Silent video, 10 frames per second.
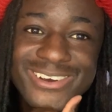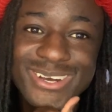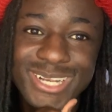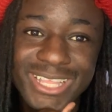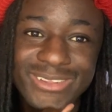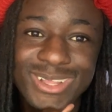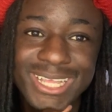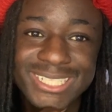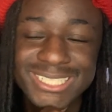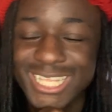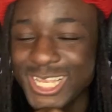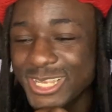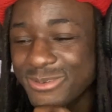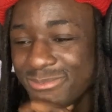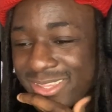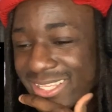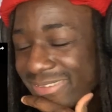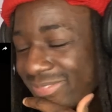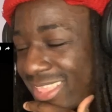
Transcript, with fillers: What are you guys telling me?